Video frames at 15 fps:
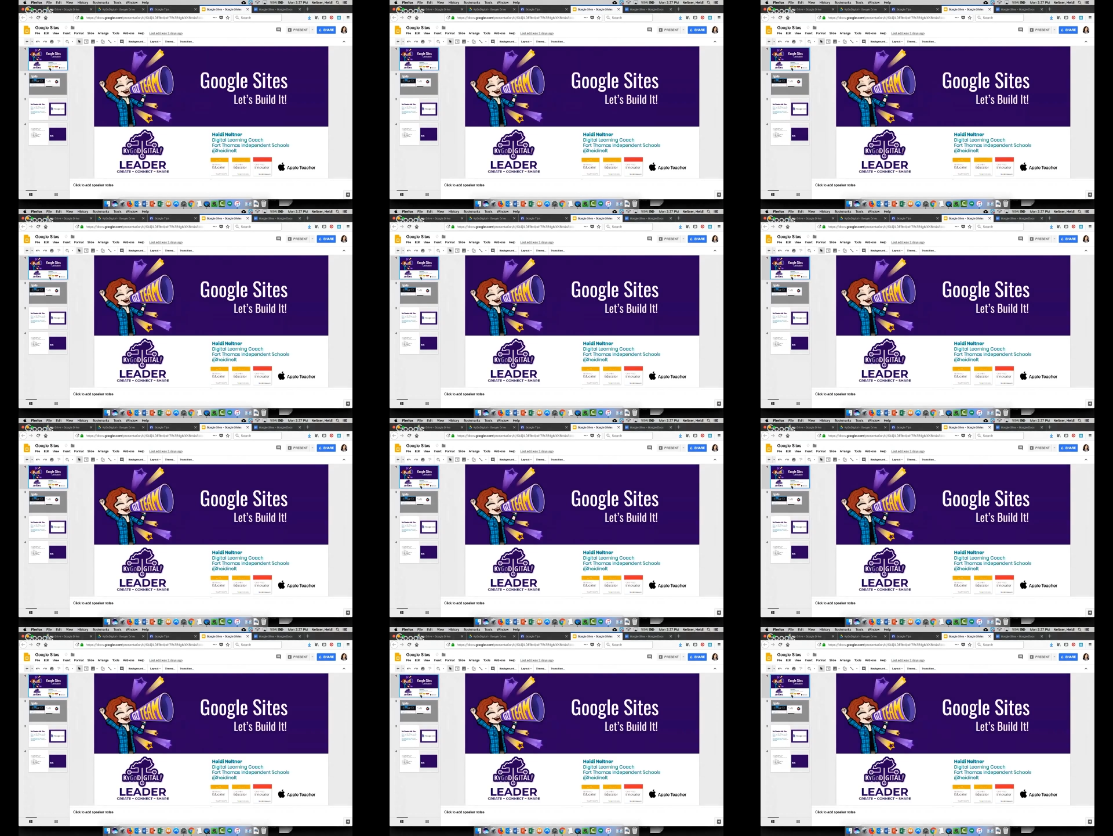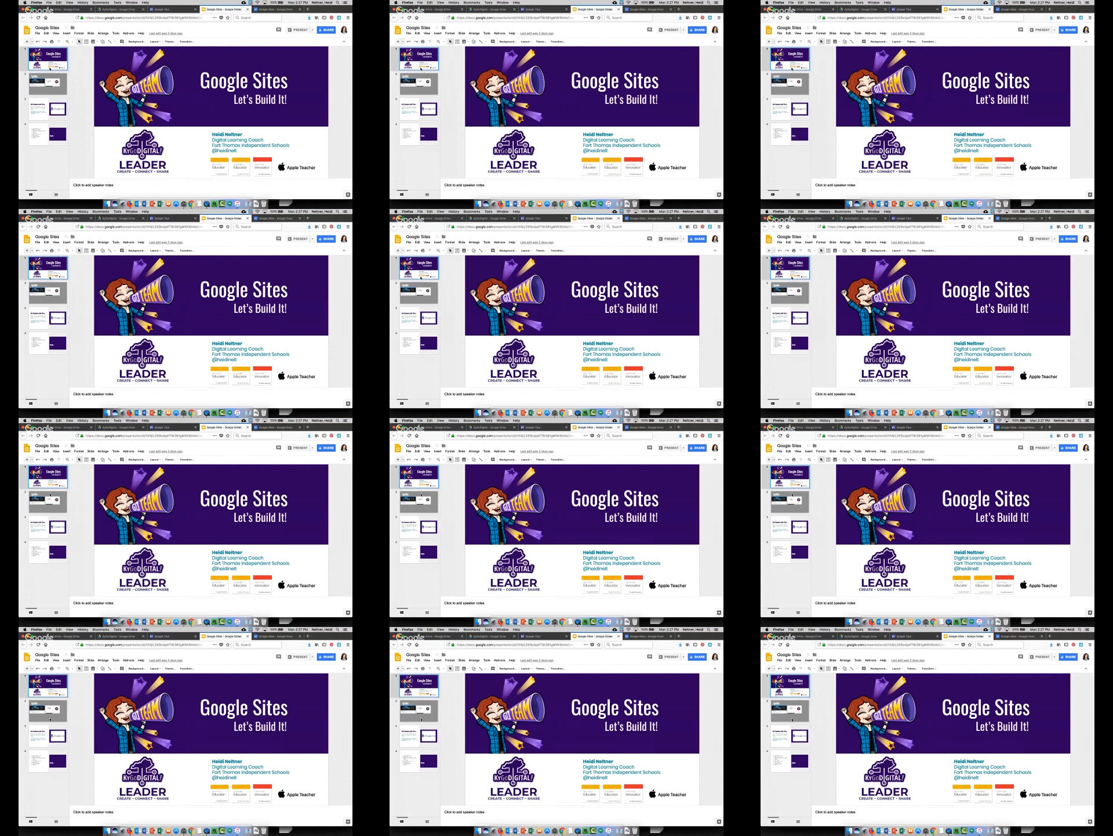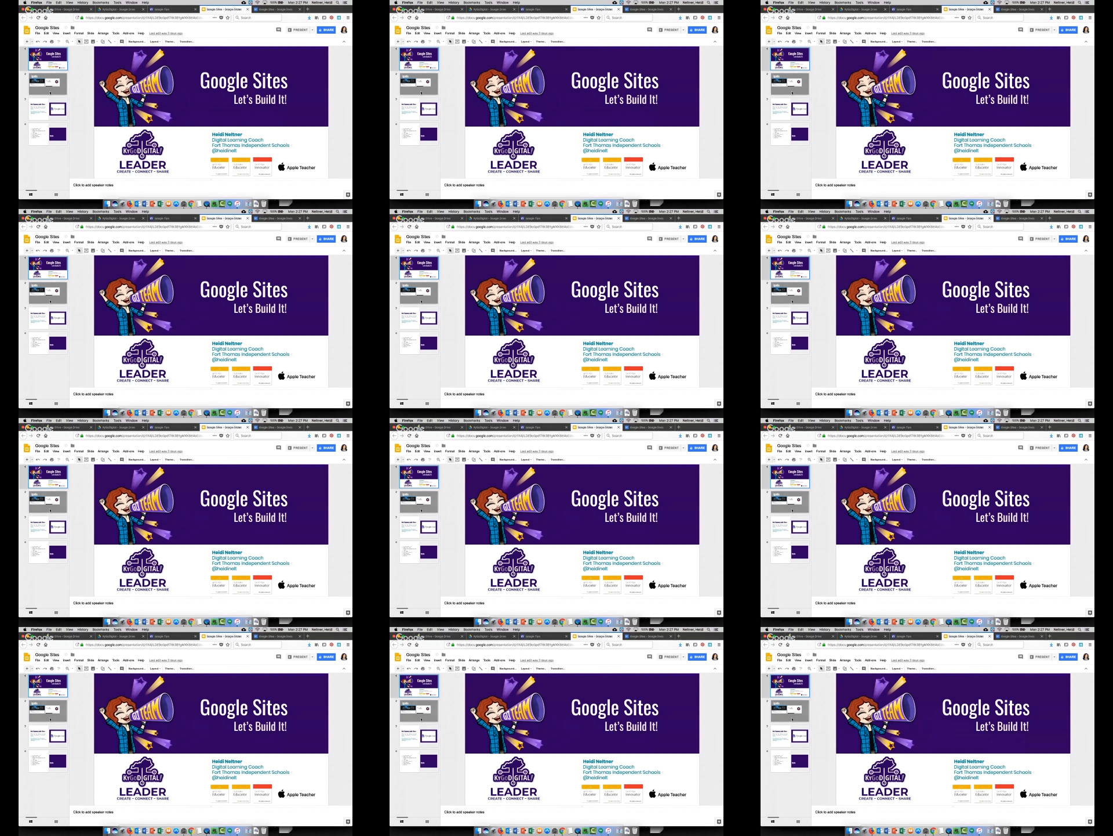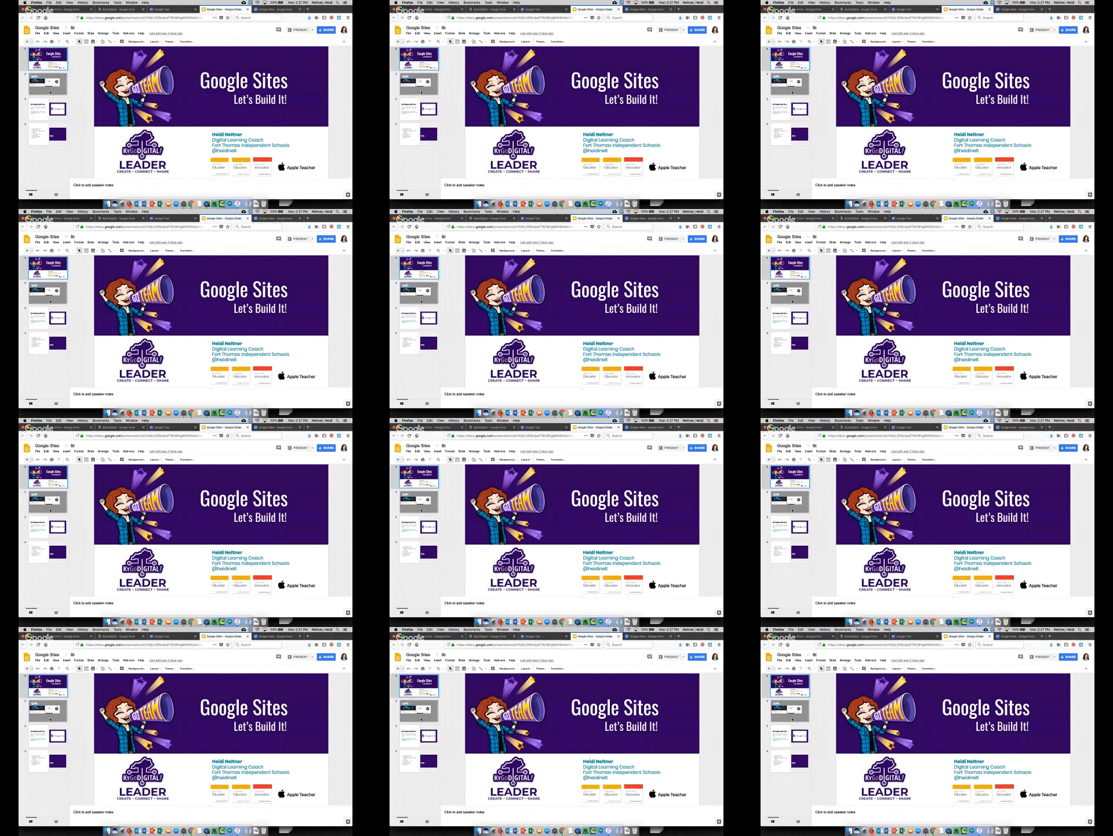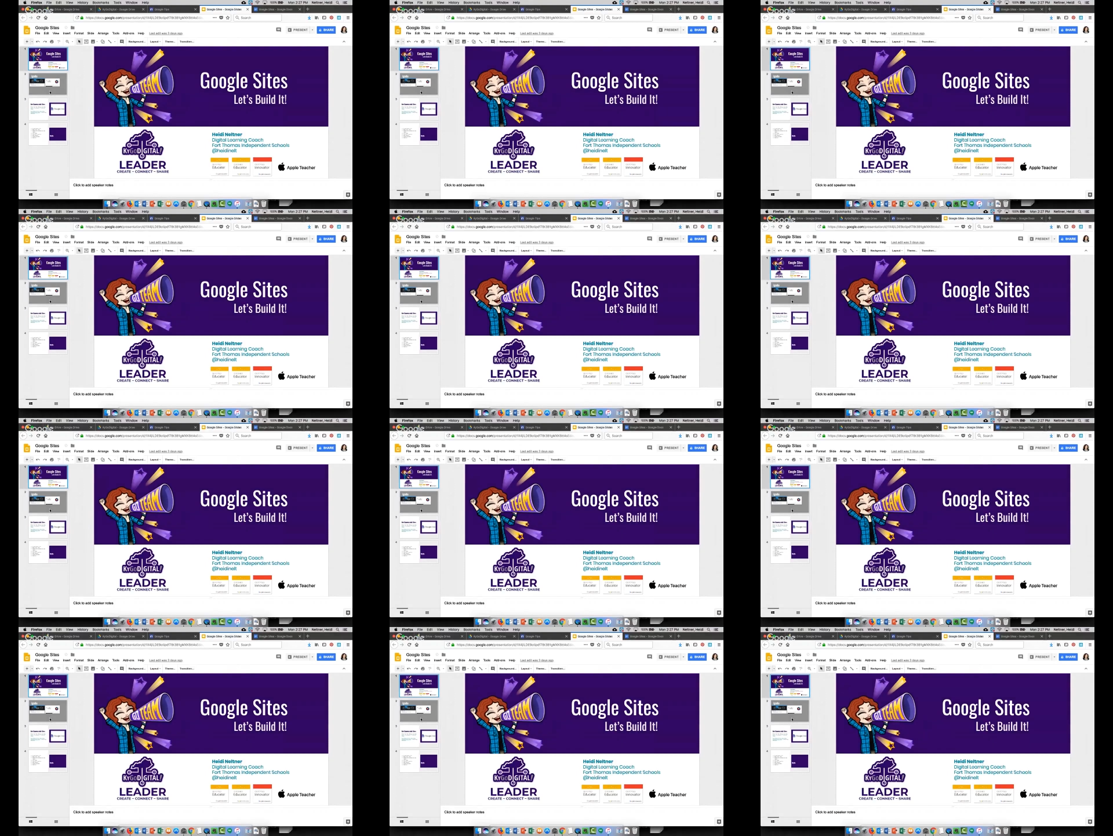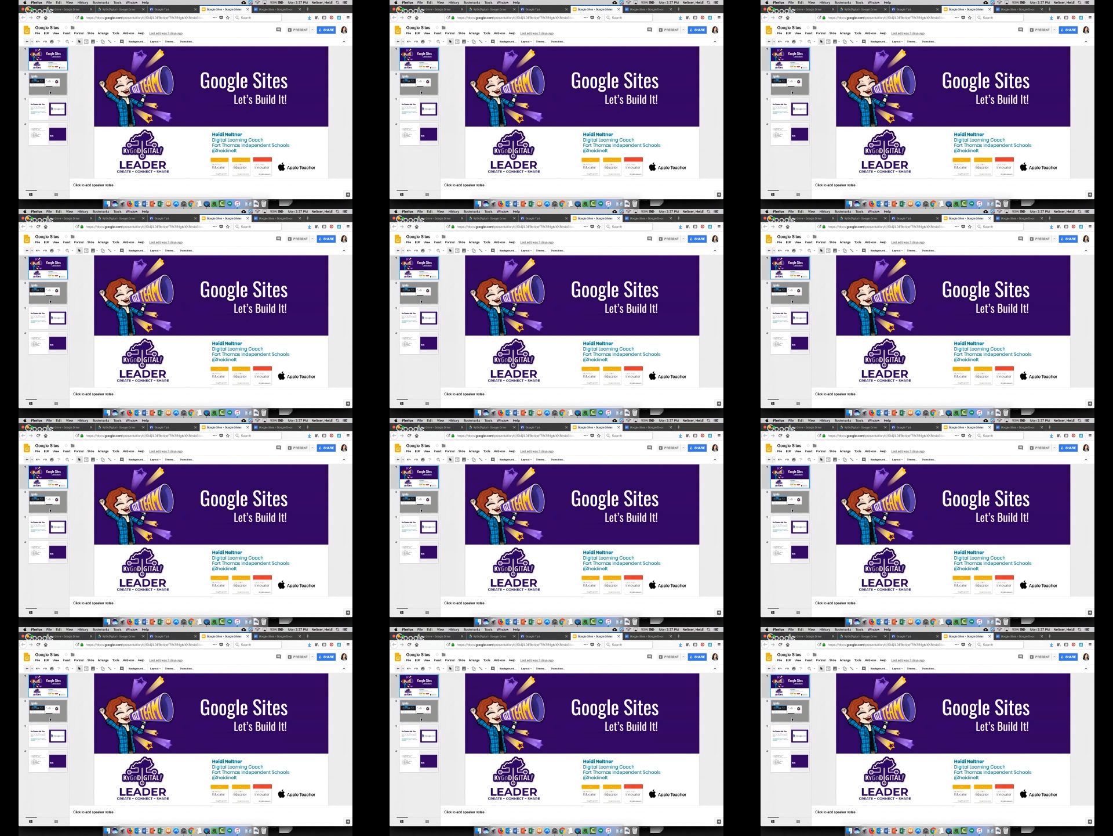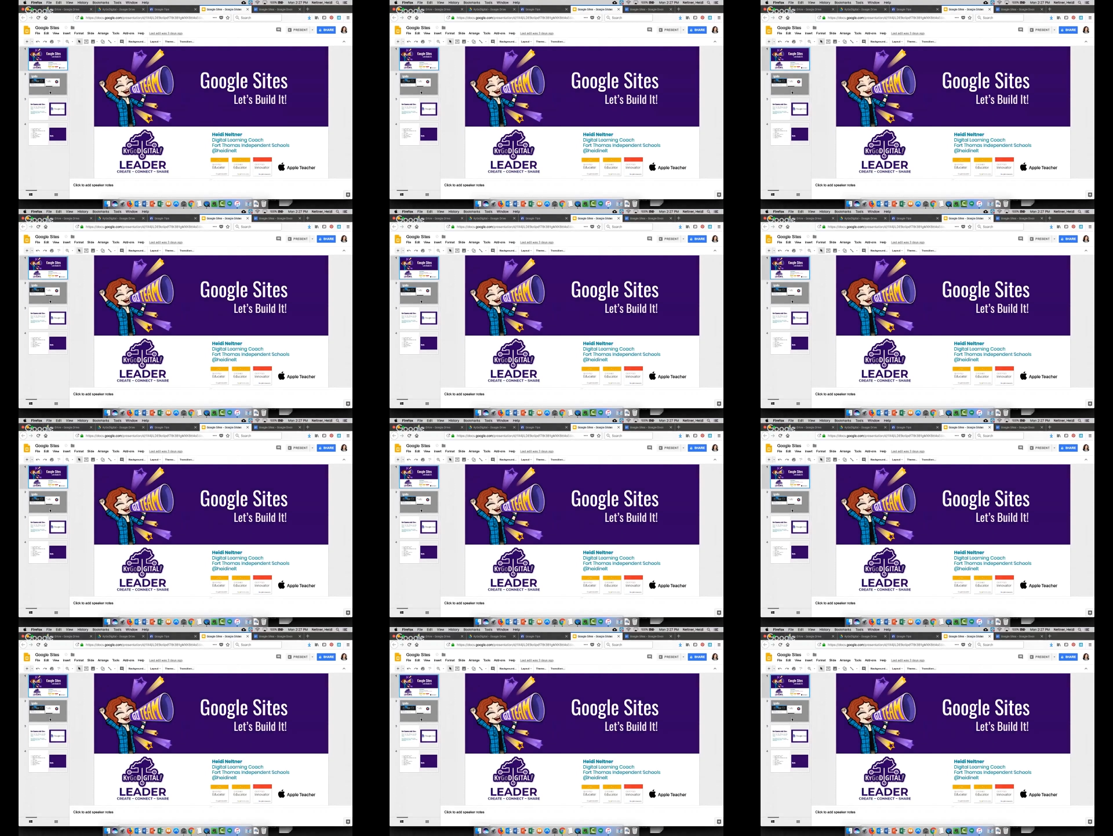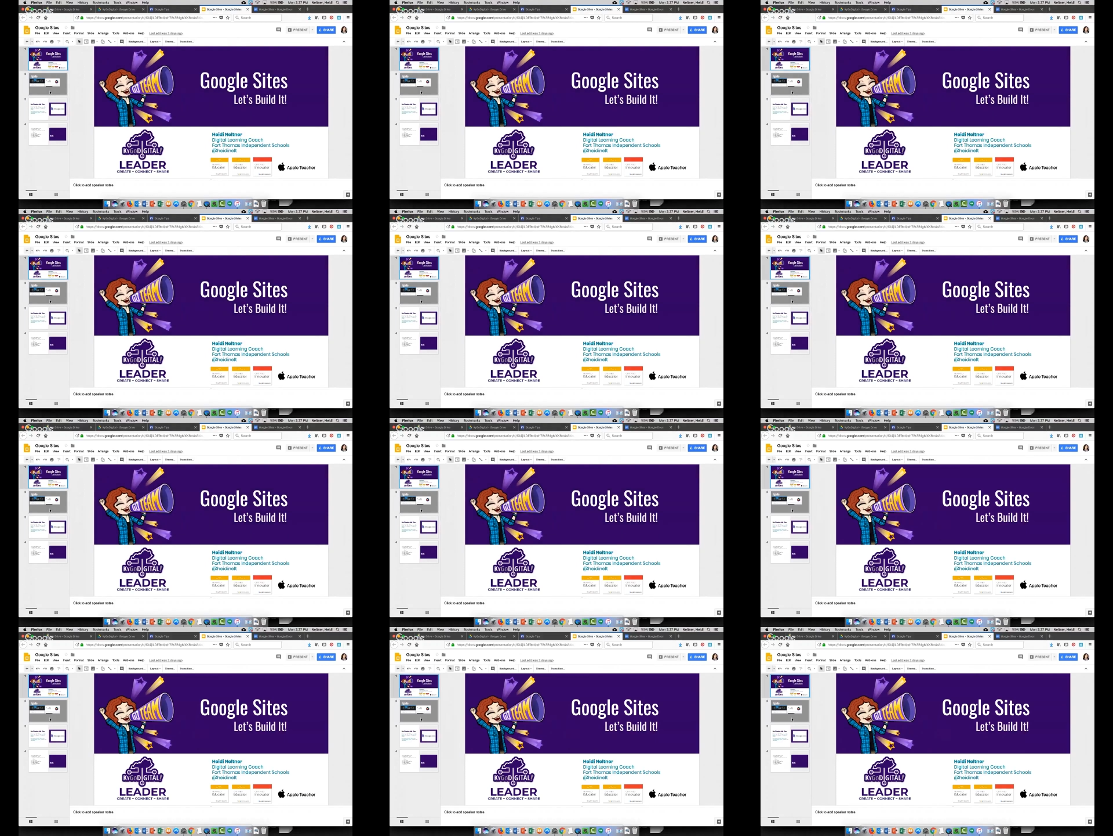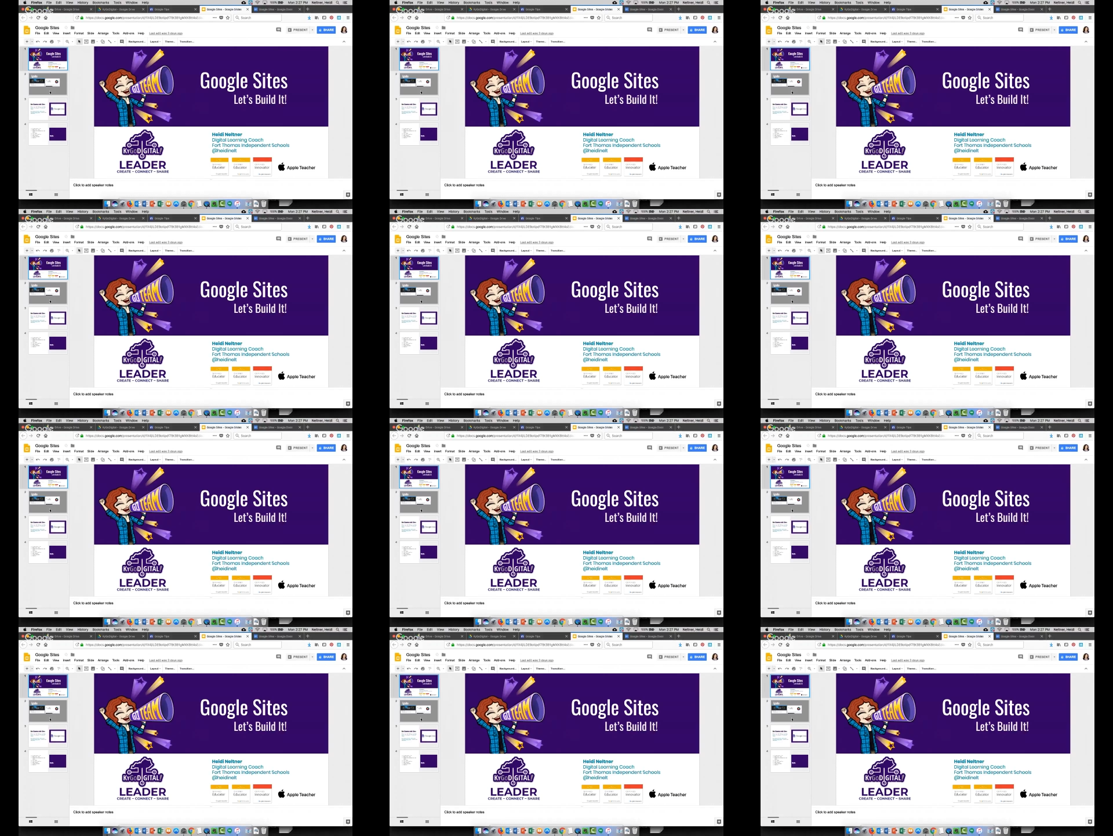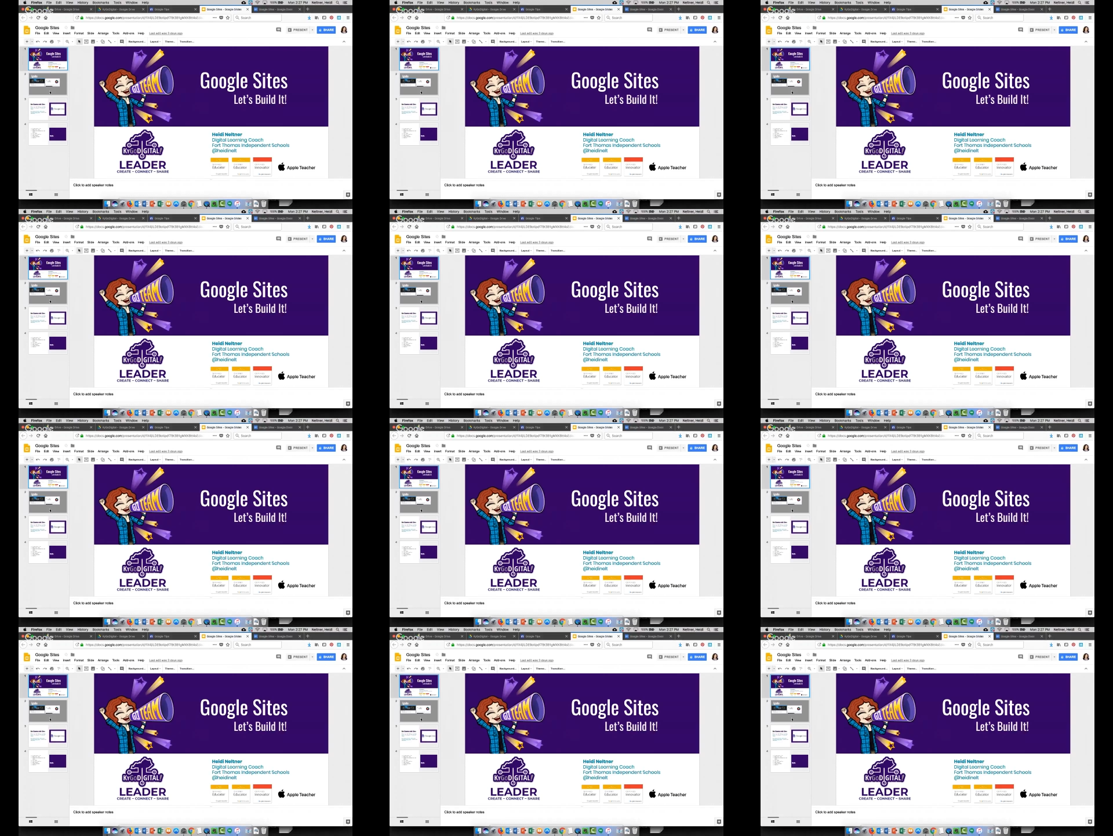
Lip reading: No face is visible, so there are no lips to read.